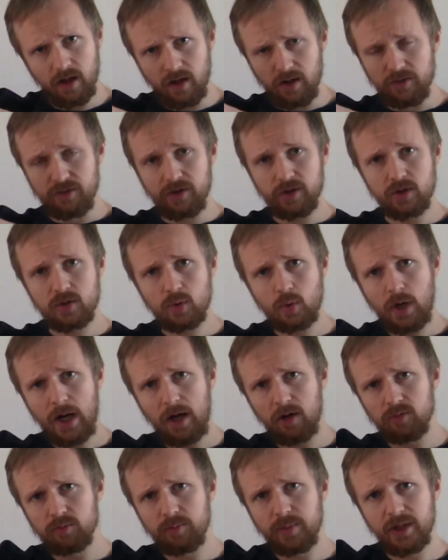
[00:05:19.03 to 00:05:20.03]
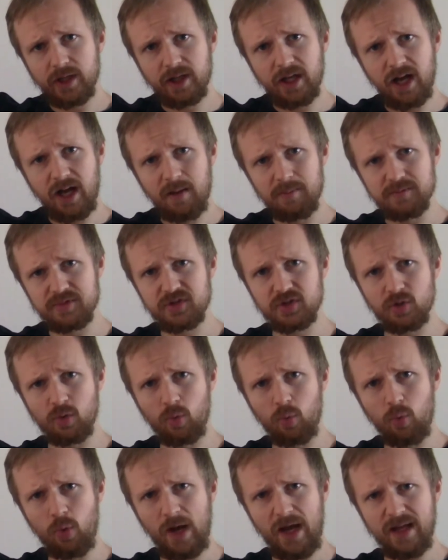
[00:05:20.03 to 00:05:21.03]
the ground becomes
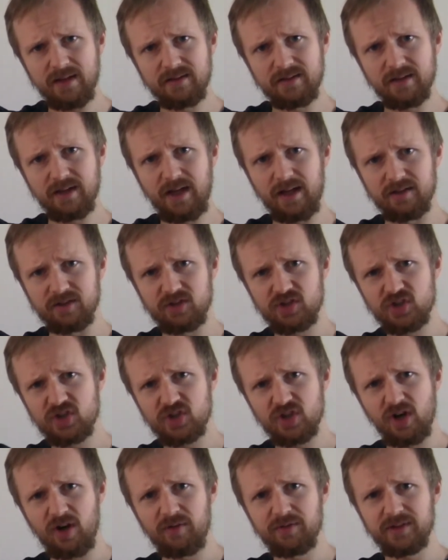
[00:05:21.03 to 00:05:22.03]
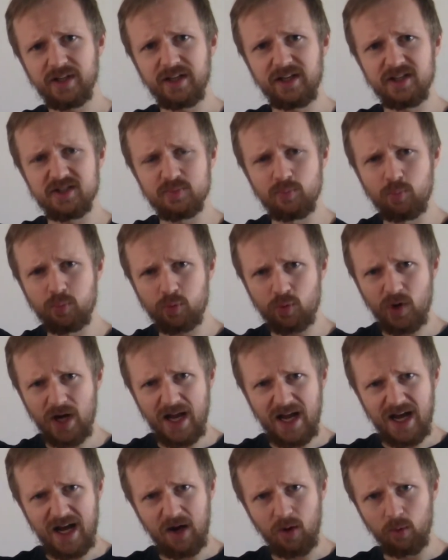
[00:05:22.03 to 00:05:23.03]
wet and soft and it's
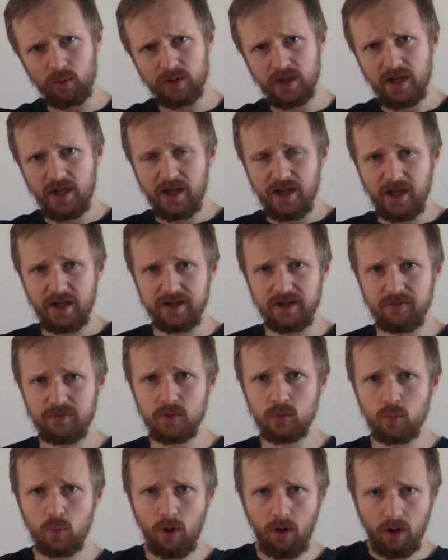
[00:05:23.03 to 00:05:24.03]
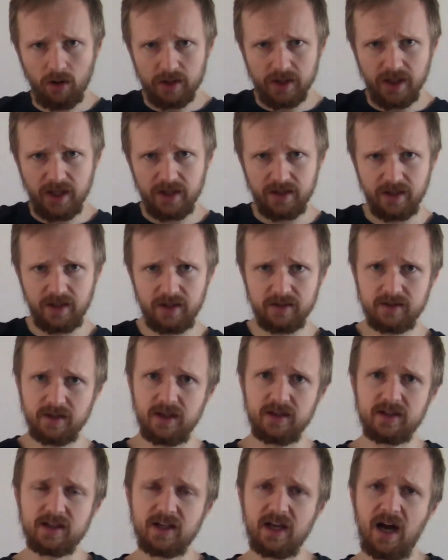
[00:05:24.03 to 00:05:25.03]
brown, and if you walk in
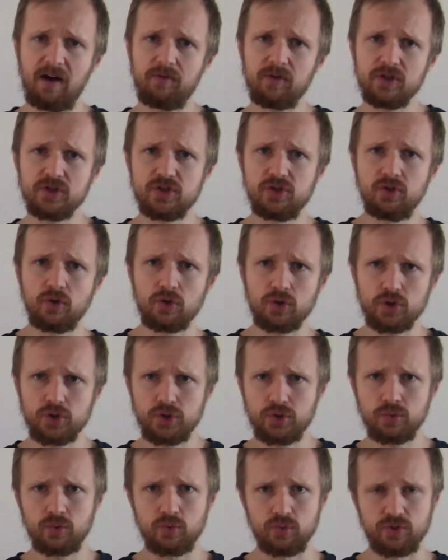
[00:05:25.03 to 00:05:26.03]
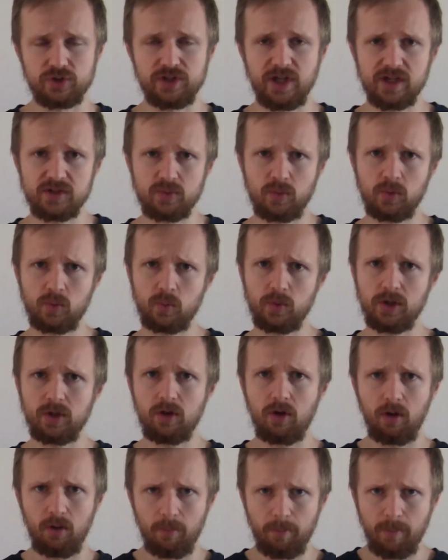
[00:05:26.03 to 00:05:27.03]
it, it covers your shoes. That's what we
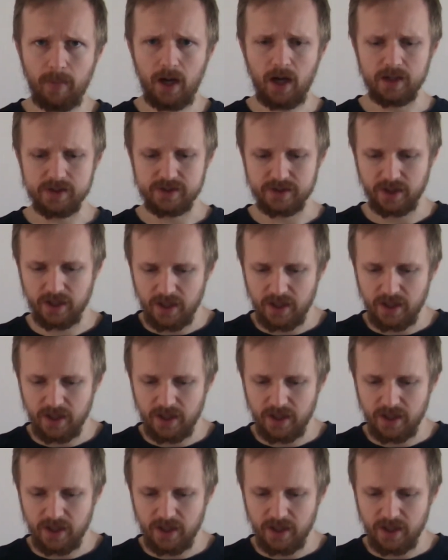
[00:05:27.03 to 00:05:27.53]
call mud.